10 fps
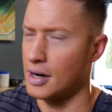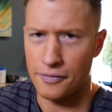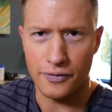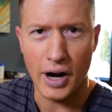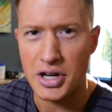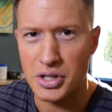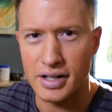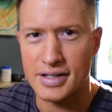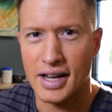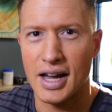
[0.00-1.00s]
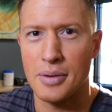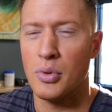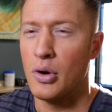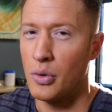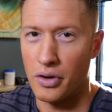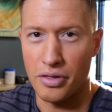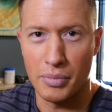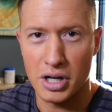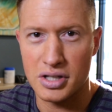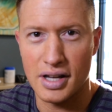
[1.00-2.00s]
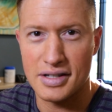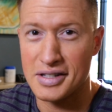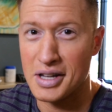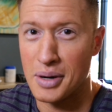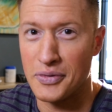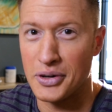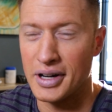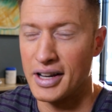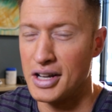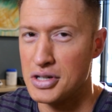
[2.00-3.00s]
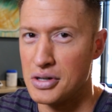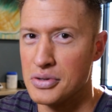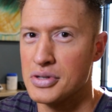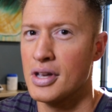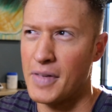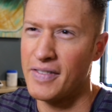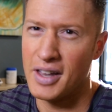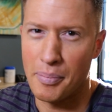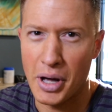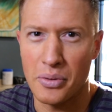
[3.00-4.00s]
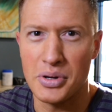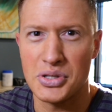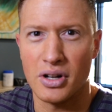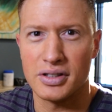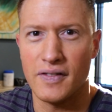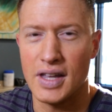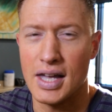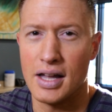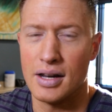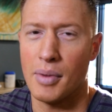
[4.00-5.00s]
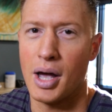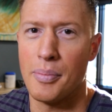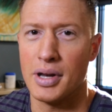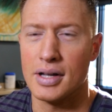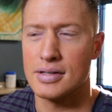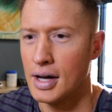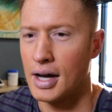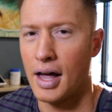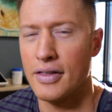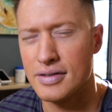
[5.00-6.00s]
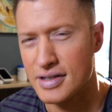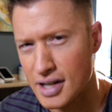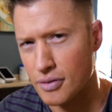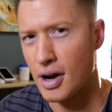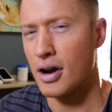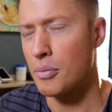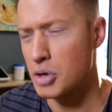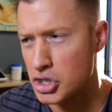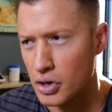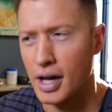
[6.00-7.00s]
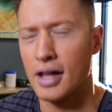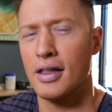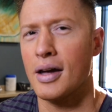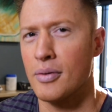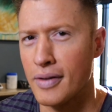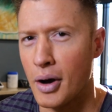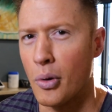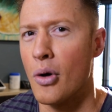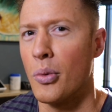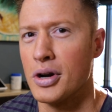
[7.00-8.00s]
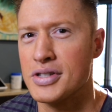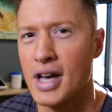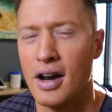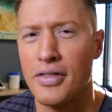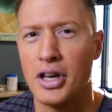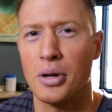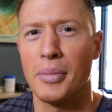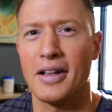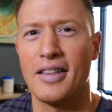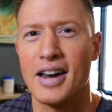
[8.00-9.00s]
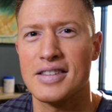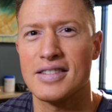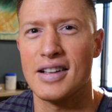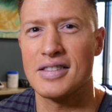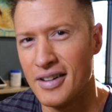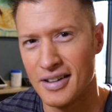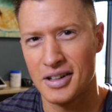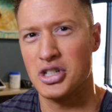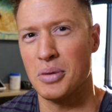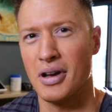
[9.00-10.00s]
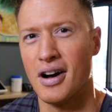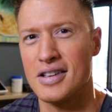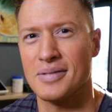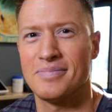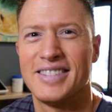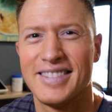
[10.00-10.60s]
and a fraction of the time with much less discomfort and issues, and then a better result in the end, in my opinion. Uh, stick around, I'm gonna show you how that, that all works out. I think it'll make a lot of sense. Should be awesome.